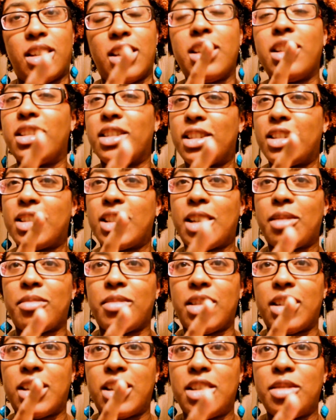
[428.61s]
He gets the same
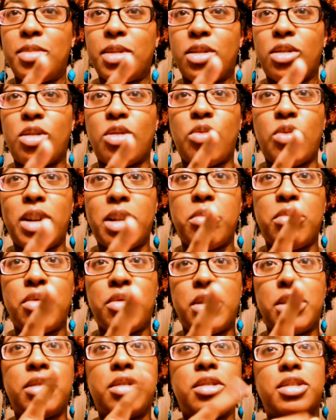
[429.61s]
thing. He's been called white
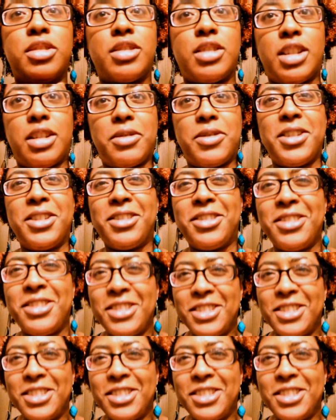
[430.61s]
boy all his life.